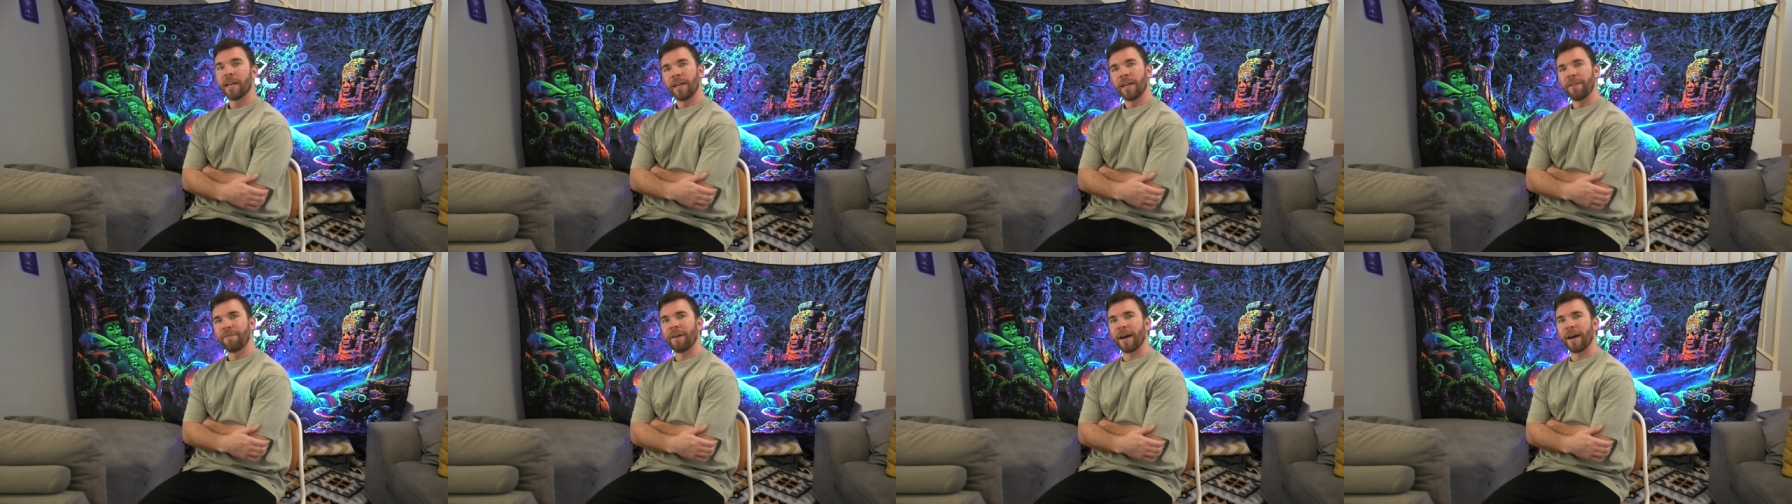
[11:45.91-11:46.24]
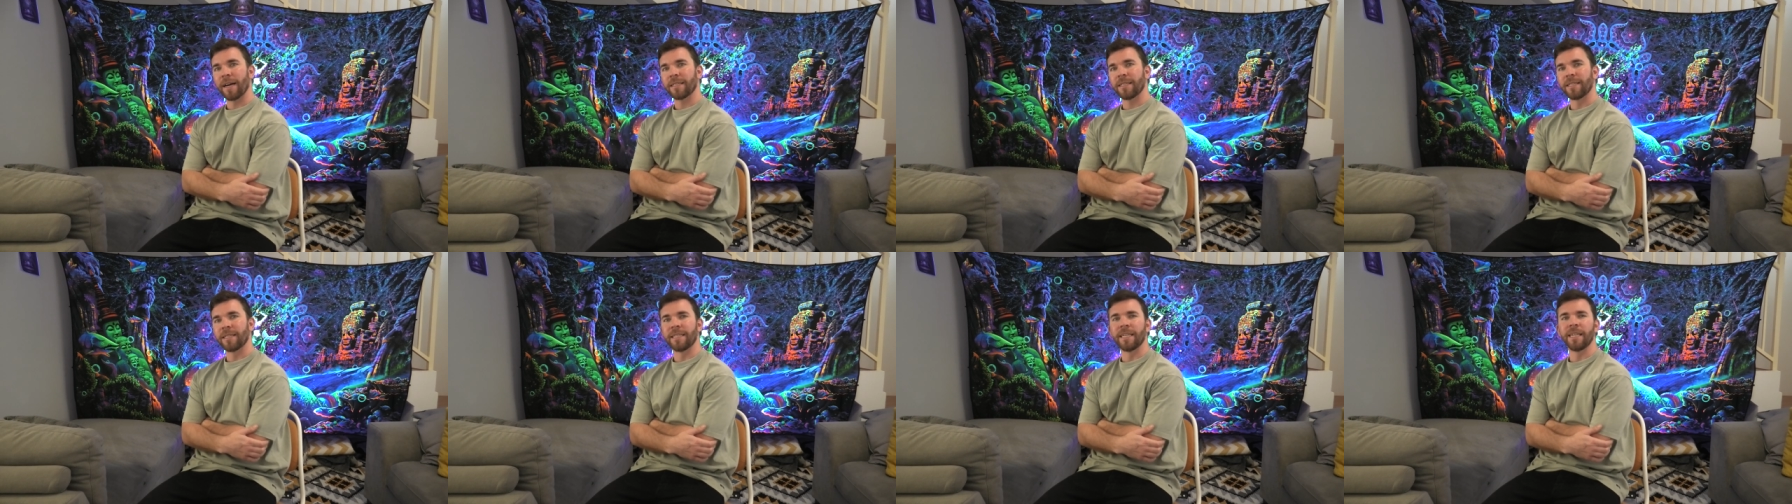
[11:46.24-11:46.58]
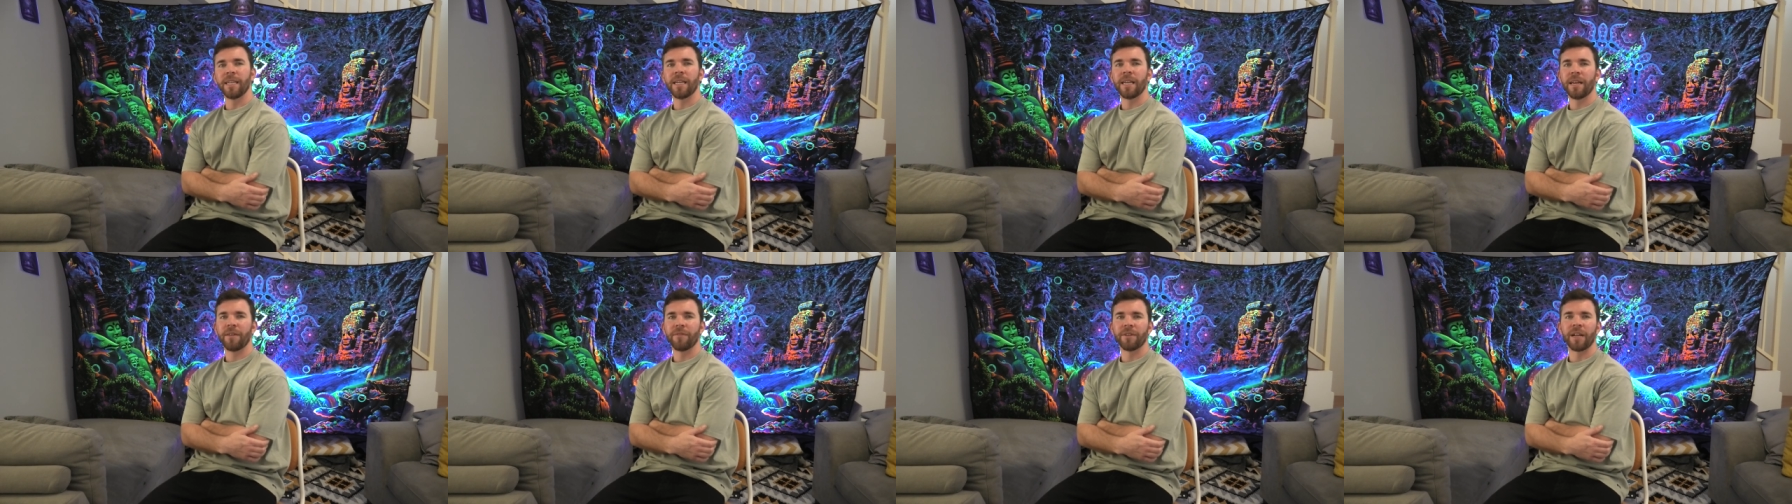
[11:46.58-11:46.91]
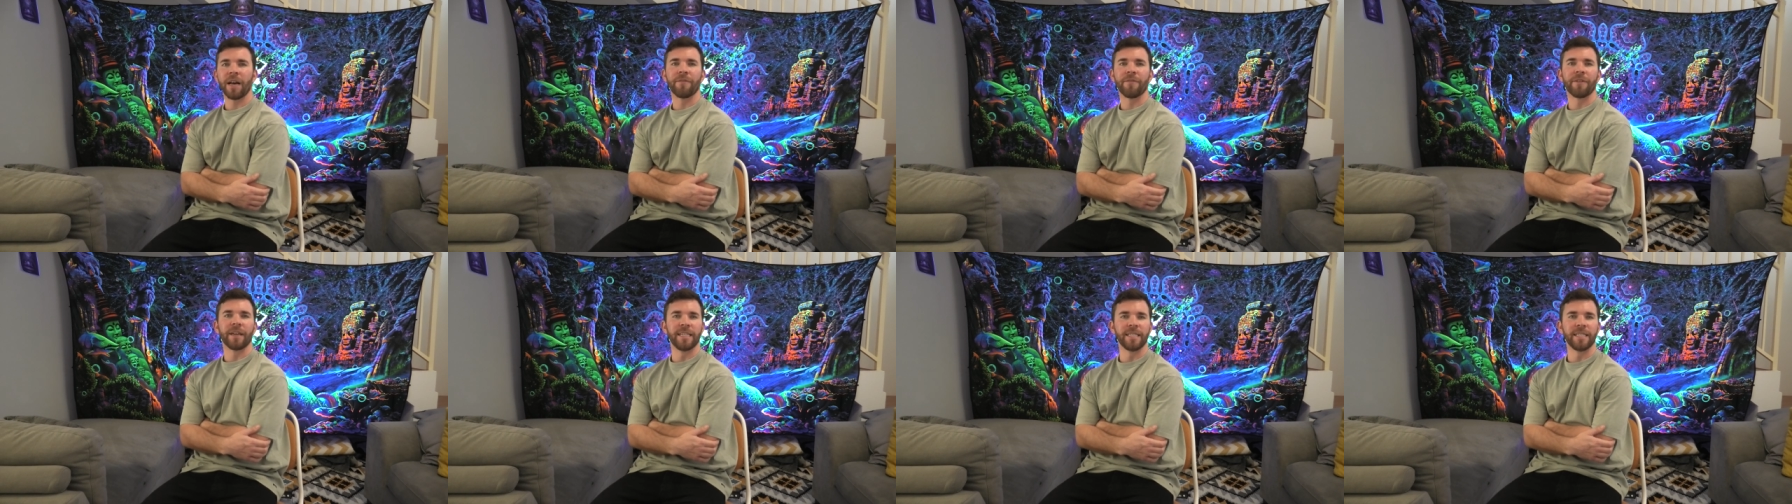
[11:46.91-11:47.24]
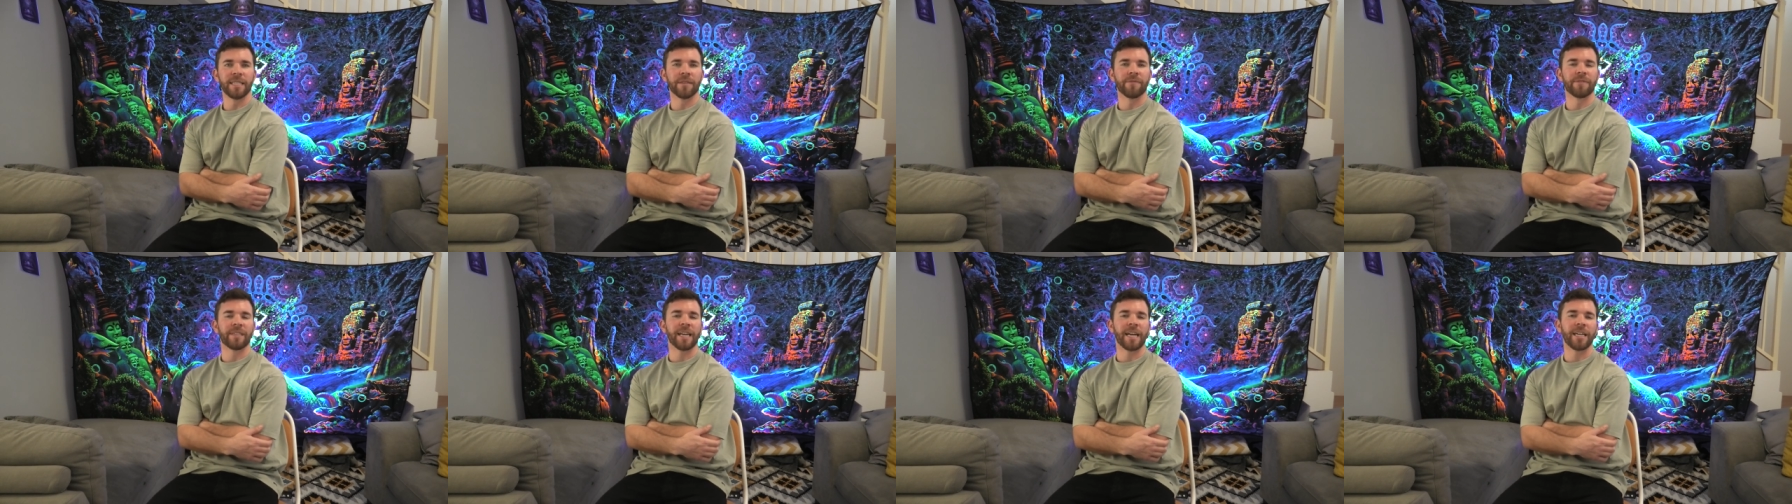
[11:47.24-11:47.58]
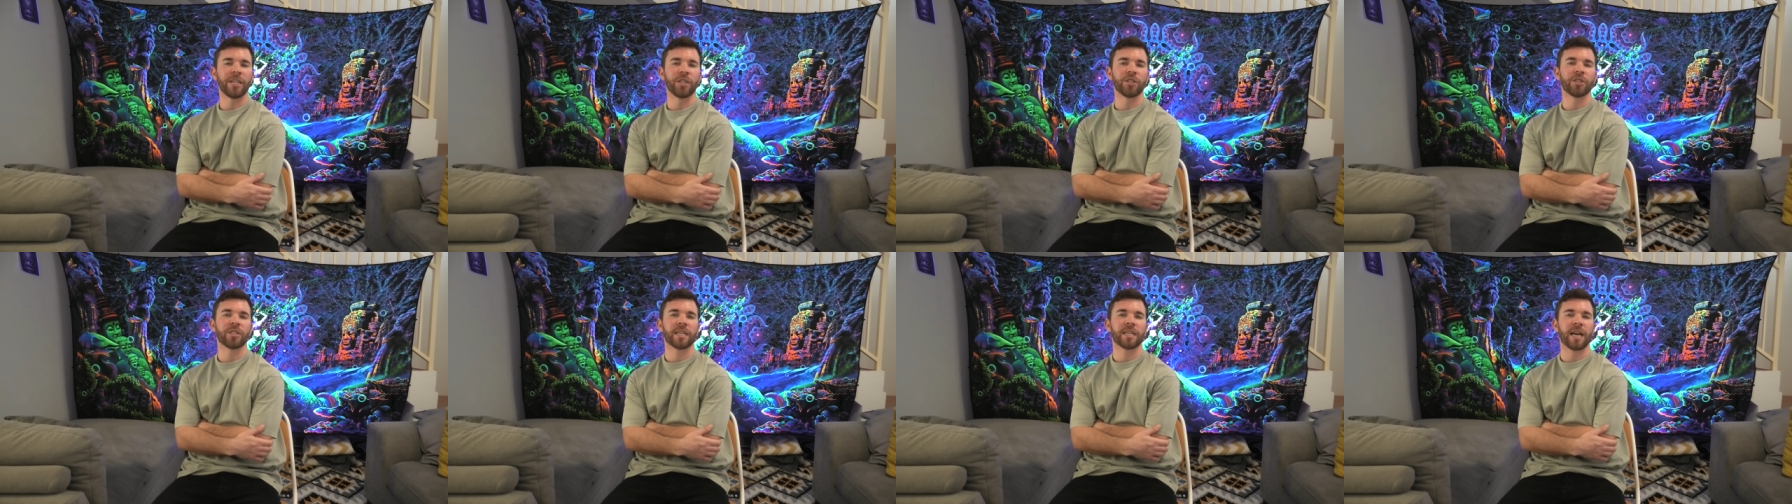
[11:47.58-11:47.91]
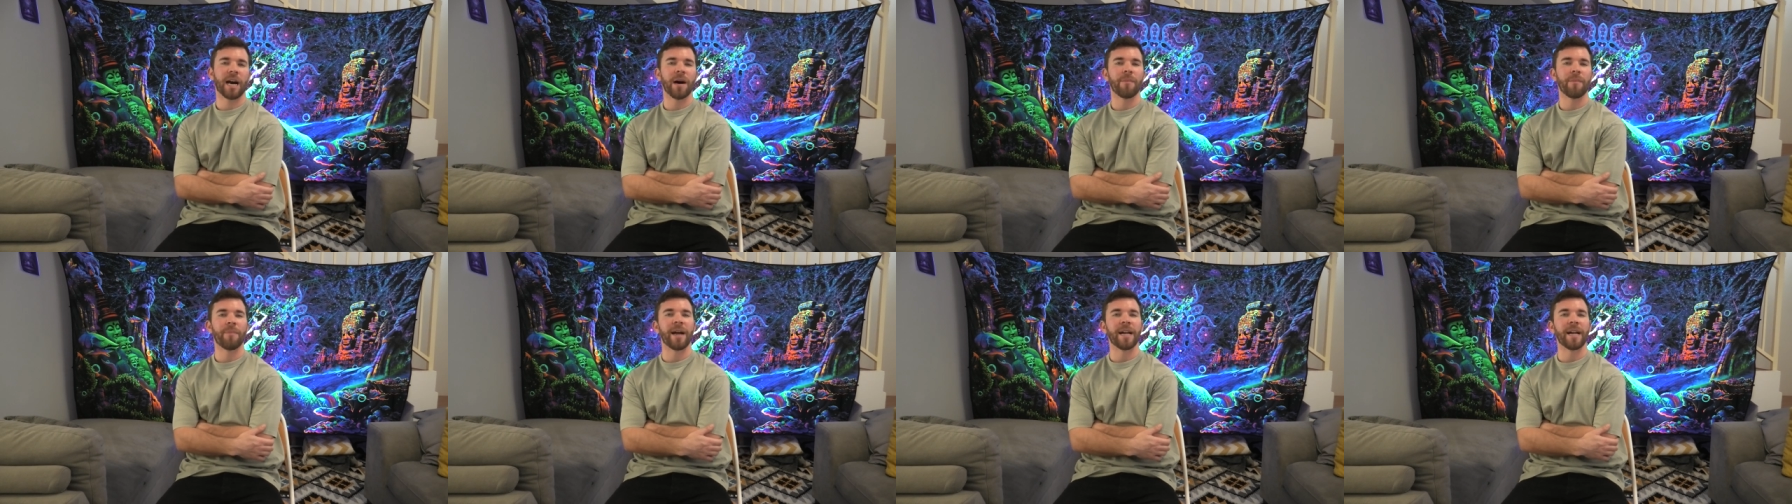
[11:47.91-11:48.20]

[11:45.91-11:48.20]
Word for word: In fact, it didn't even have hints of Danish ska